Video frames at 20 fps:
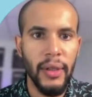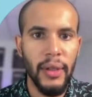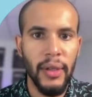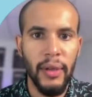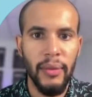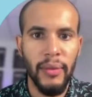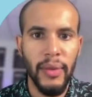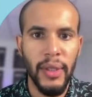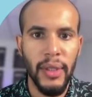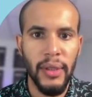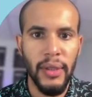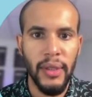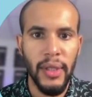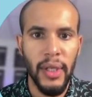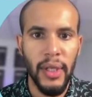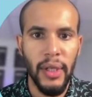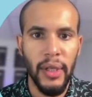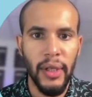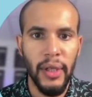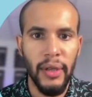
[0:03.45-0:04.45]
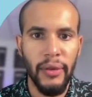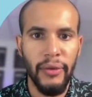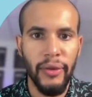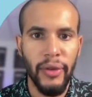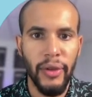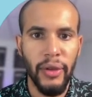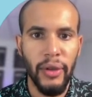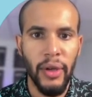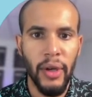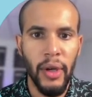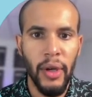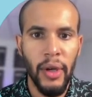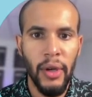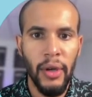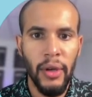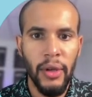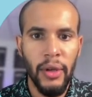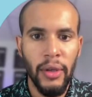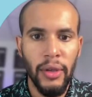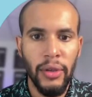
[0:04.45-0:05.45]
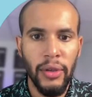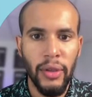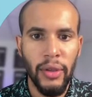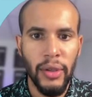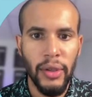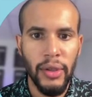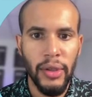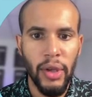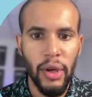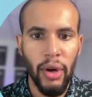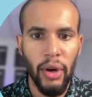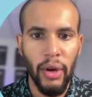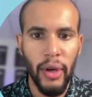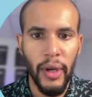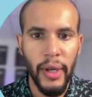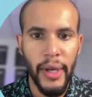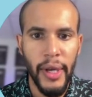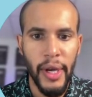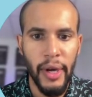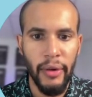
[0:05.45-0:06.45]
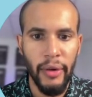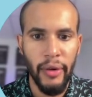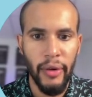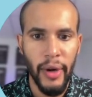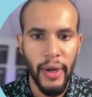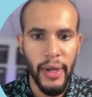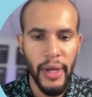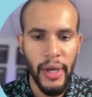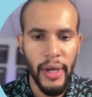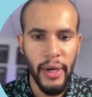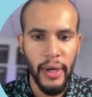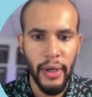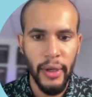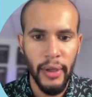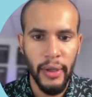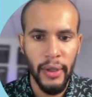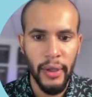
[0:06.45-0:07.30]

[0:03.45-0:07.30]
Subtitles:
Let me design it here for you. So this whole area right here,